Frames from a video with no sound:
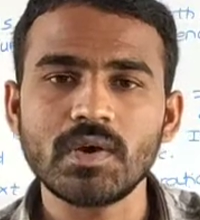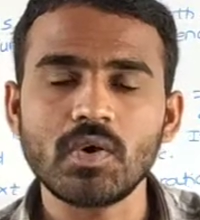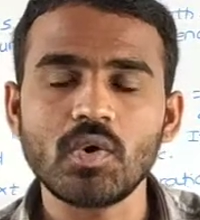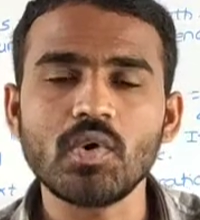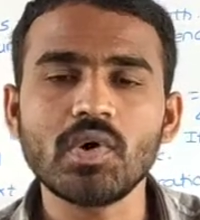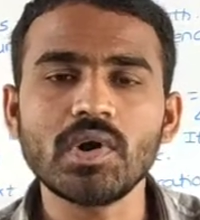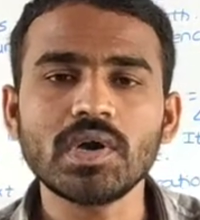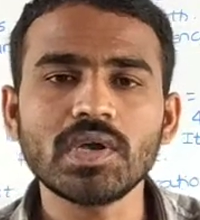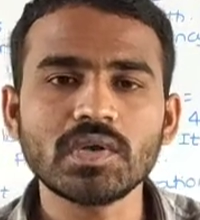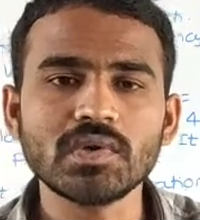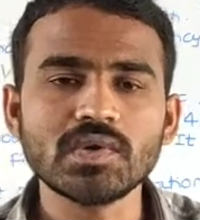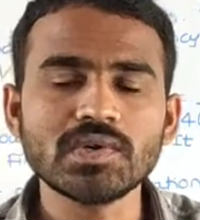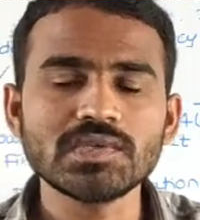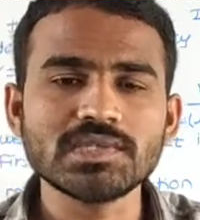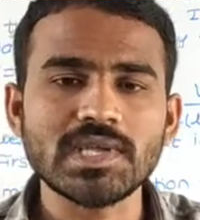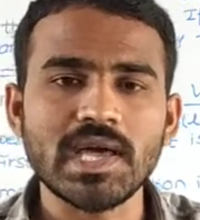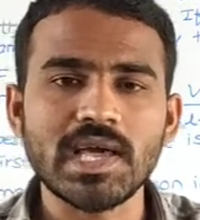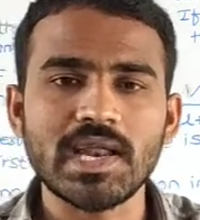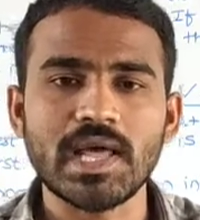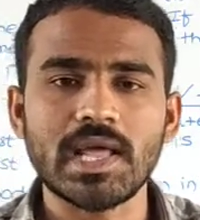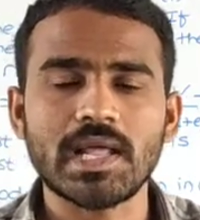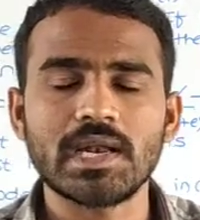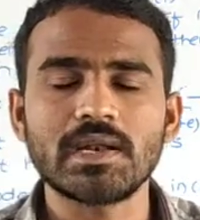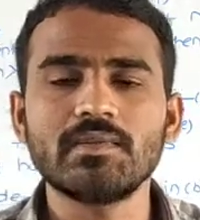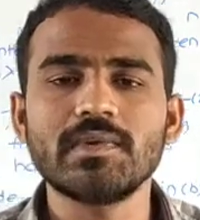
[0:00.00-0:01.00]
Overtones
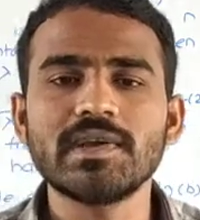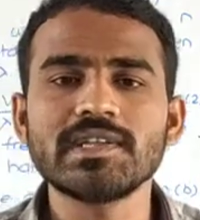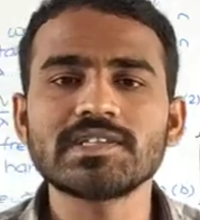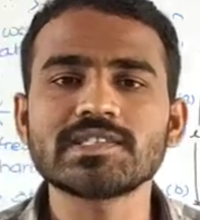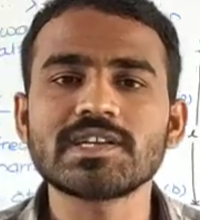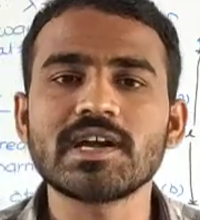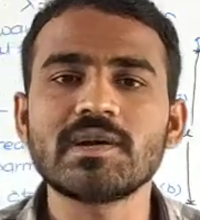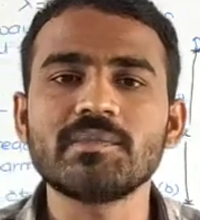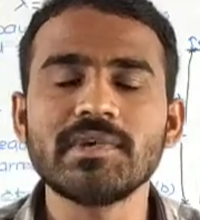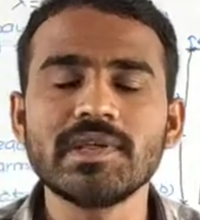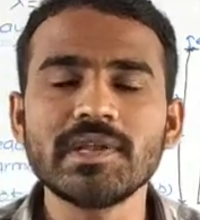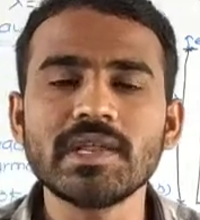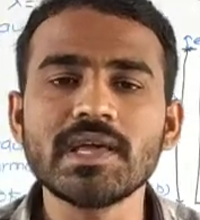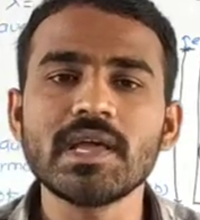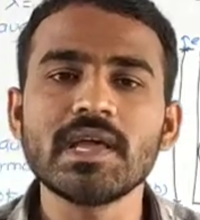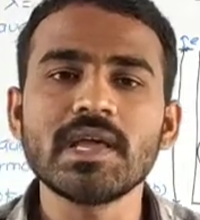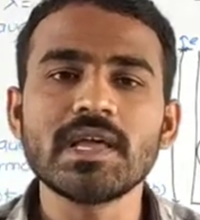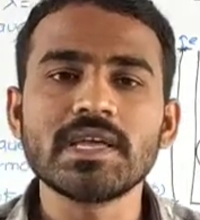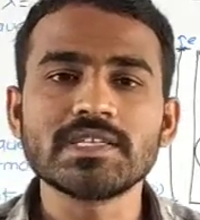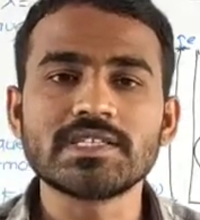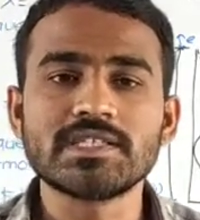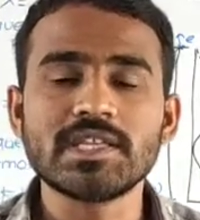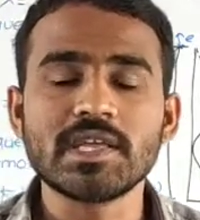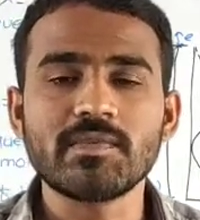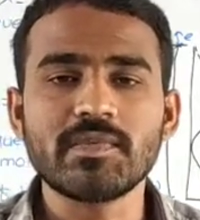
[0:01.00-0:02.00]
are always come in
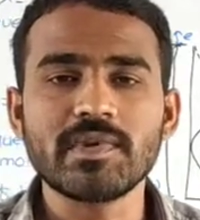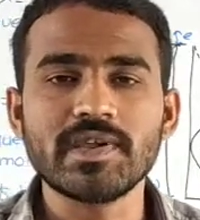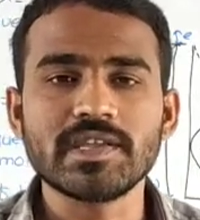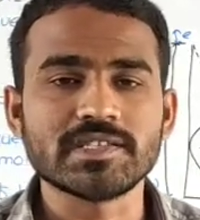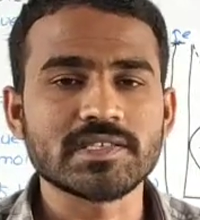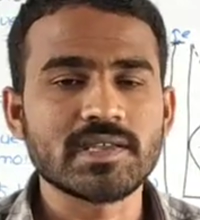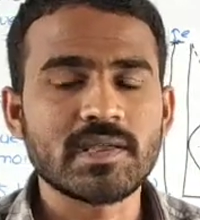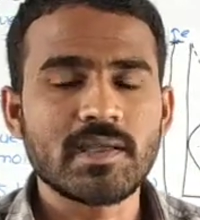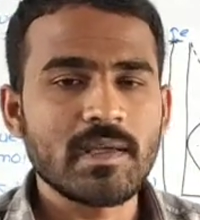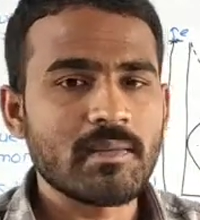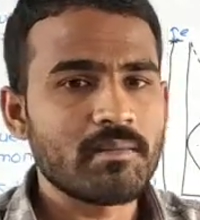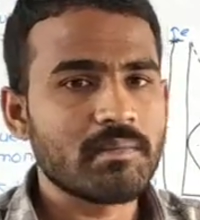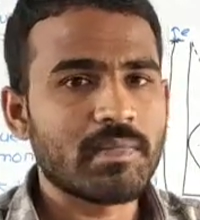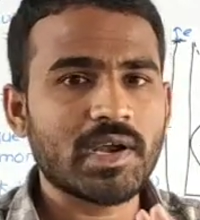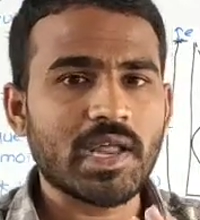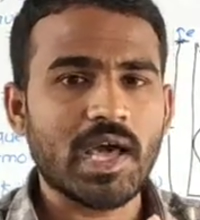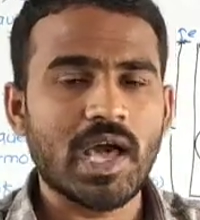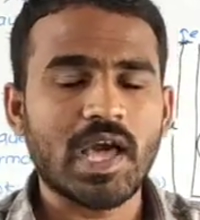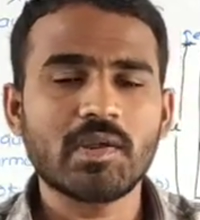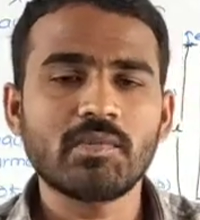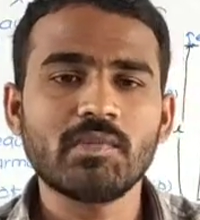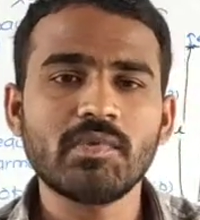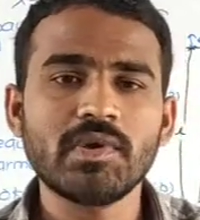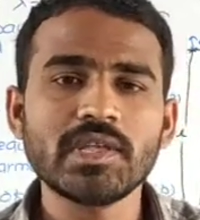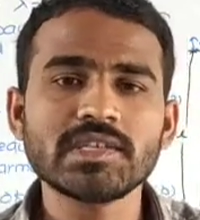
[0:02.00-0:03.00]
sequence, but
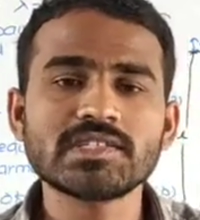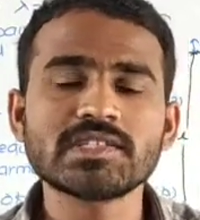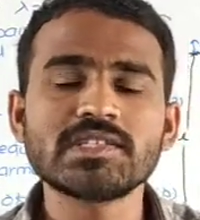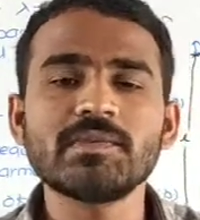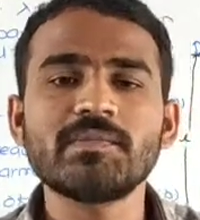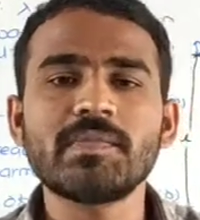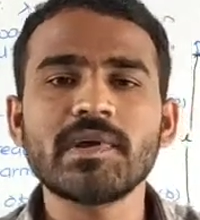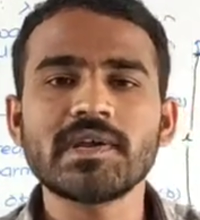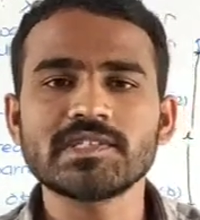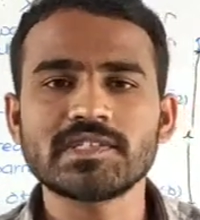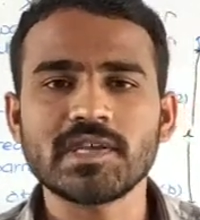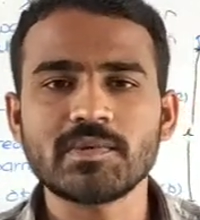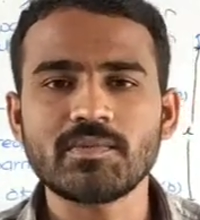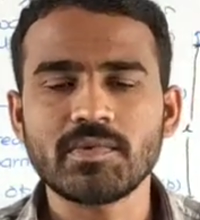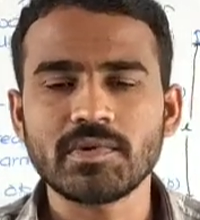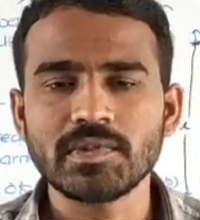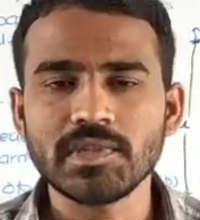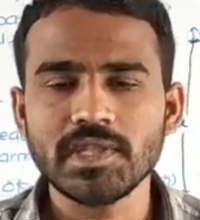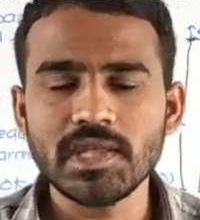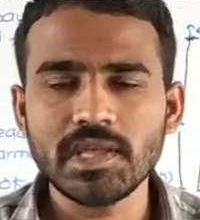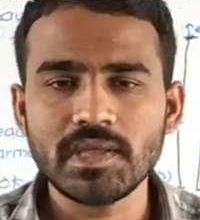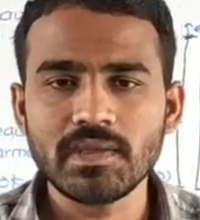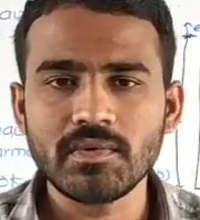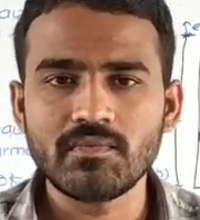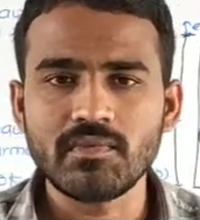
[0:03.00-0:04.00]
harmonics depends upon
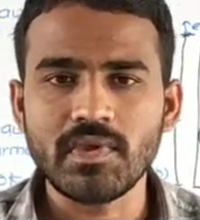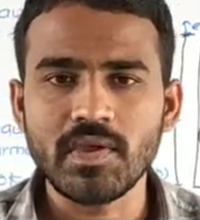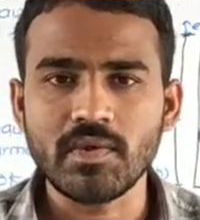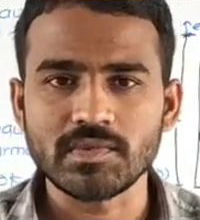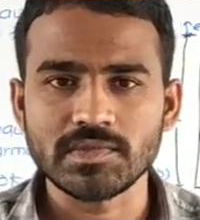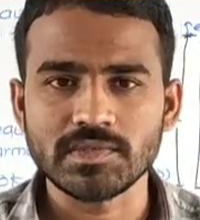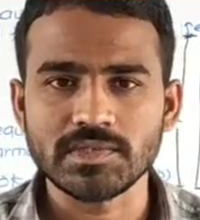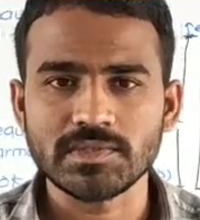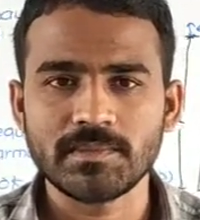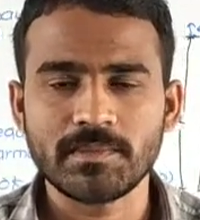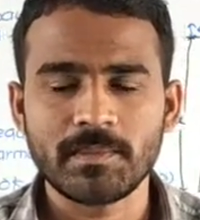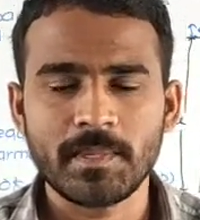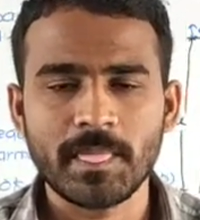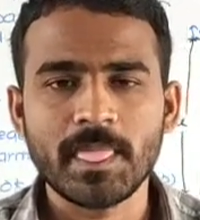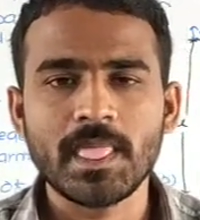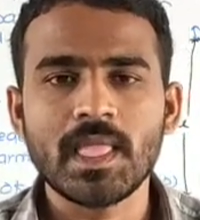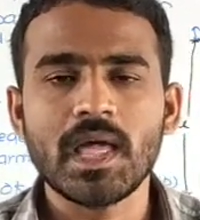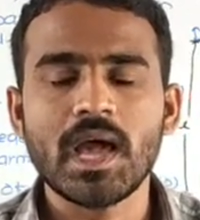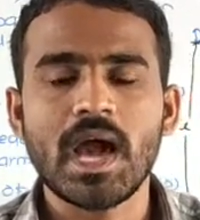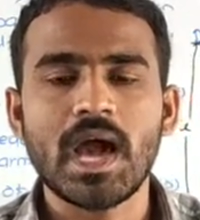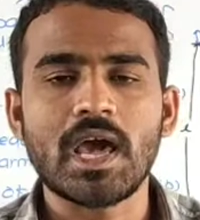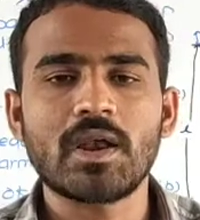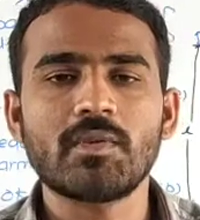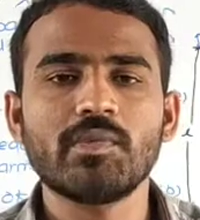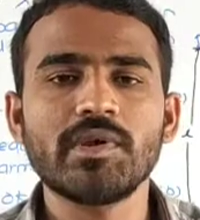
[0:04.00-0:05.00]
the waves.
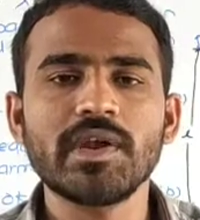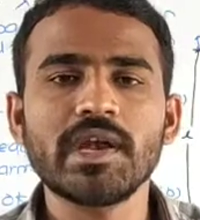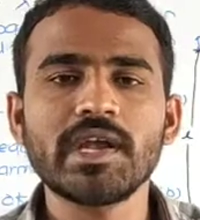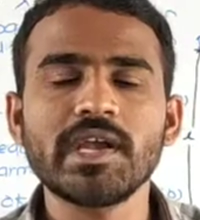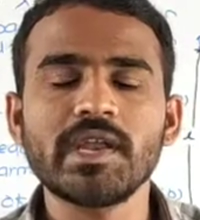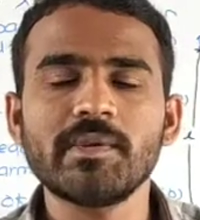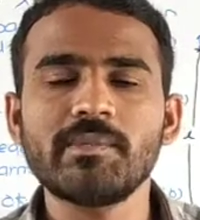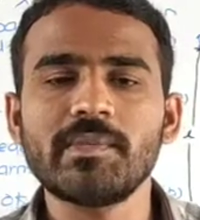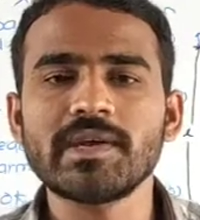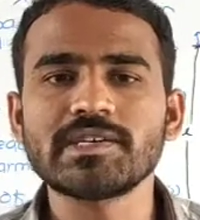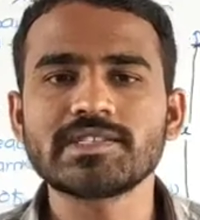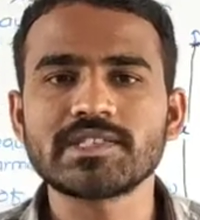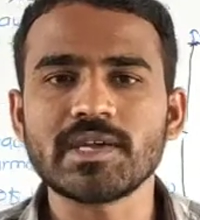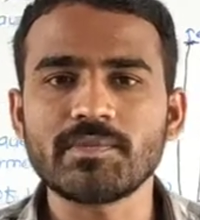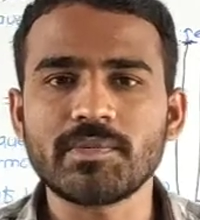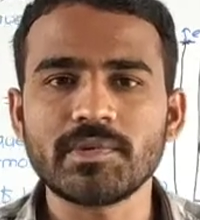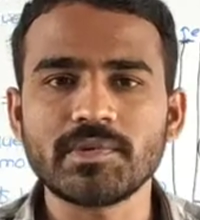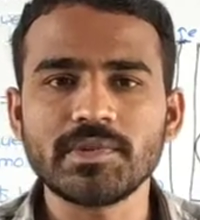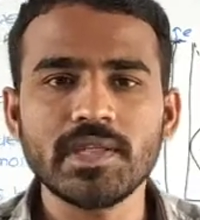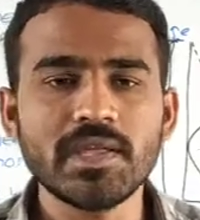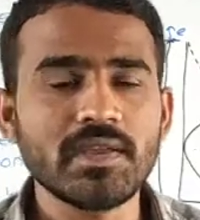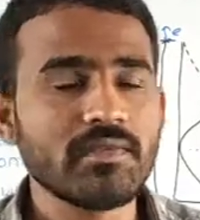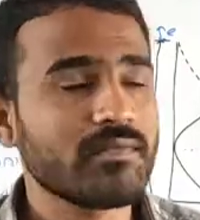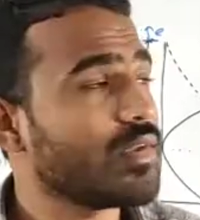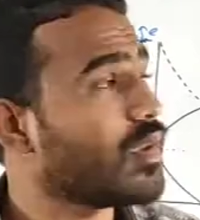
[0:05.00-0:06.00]
Harmonic depends
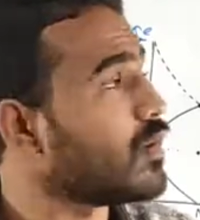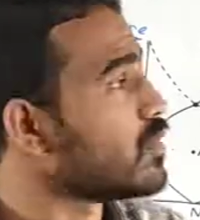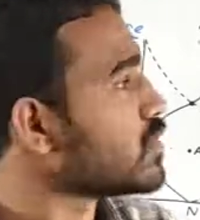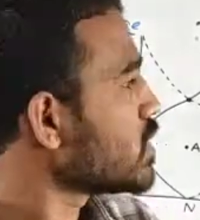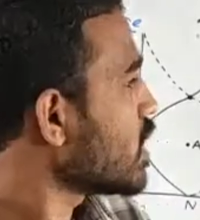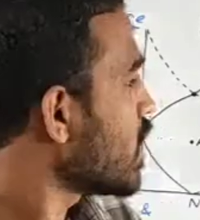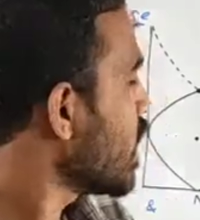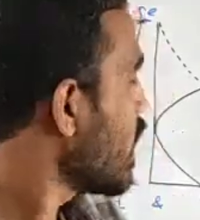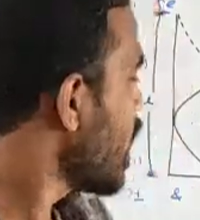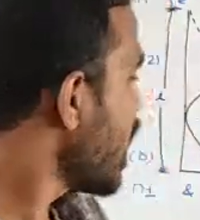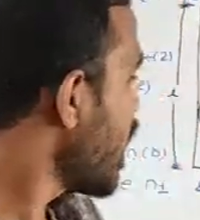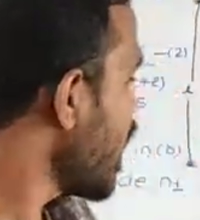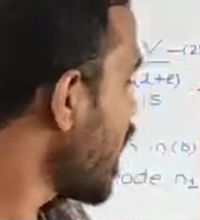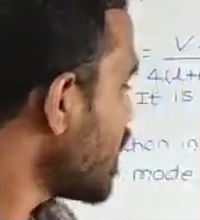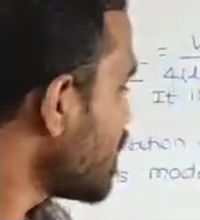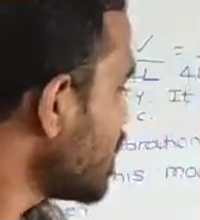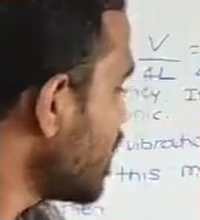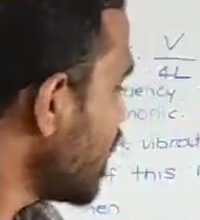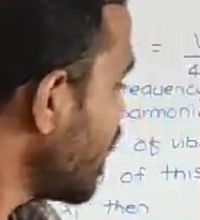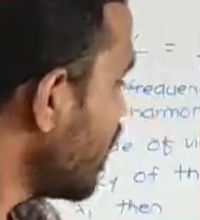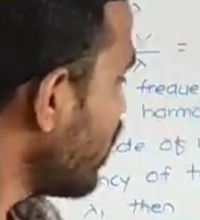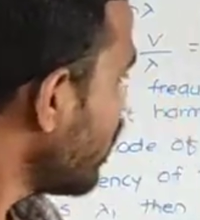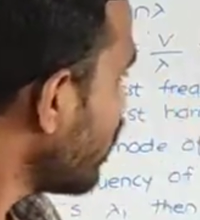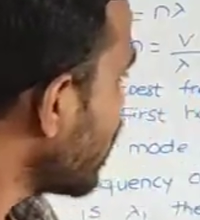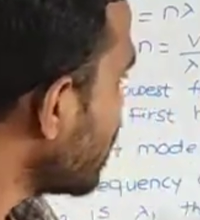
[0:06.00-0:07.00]
upon the waves. As
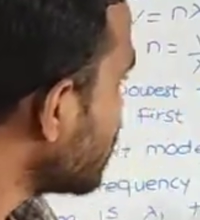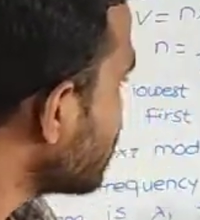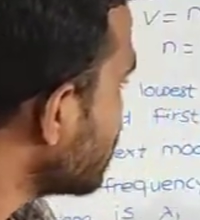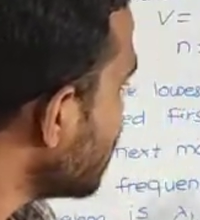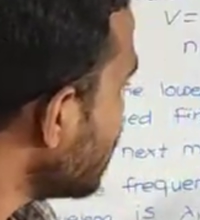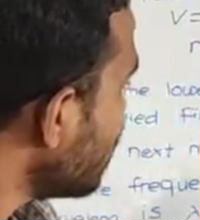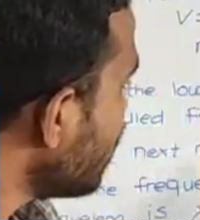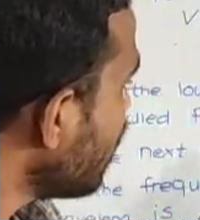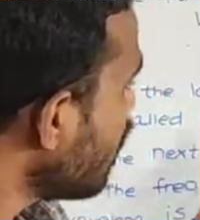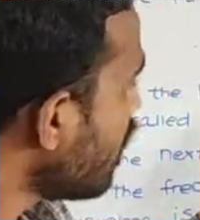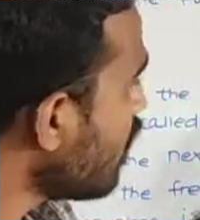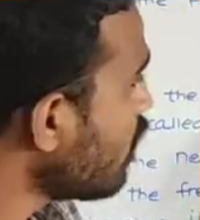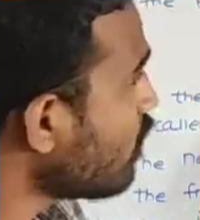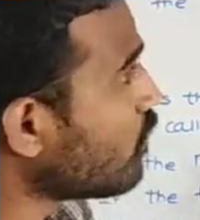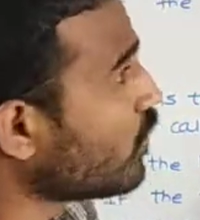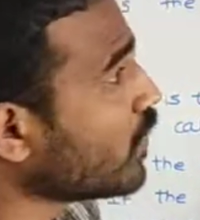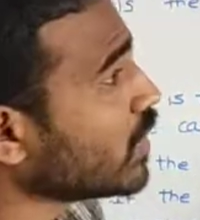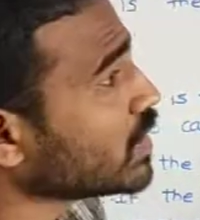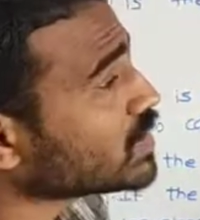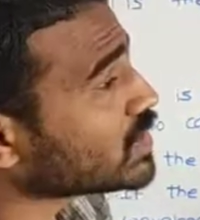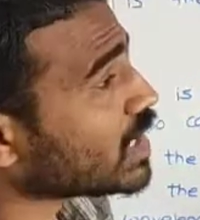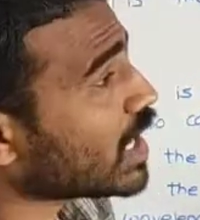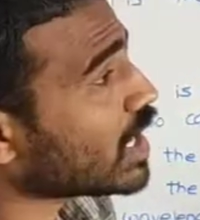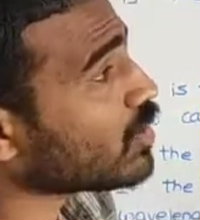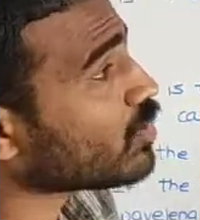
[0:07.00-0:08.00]
here you can see,
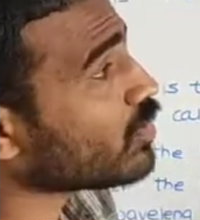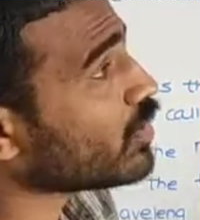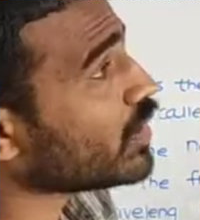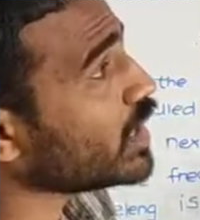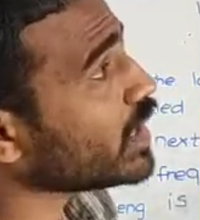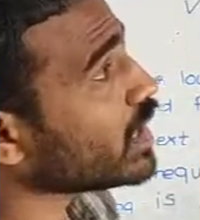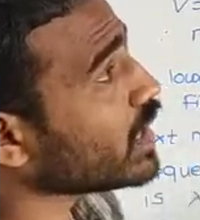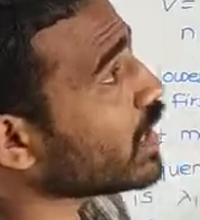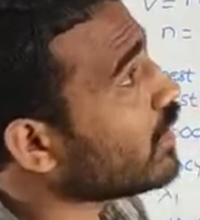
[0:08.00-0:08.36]
first harmonic,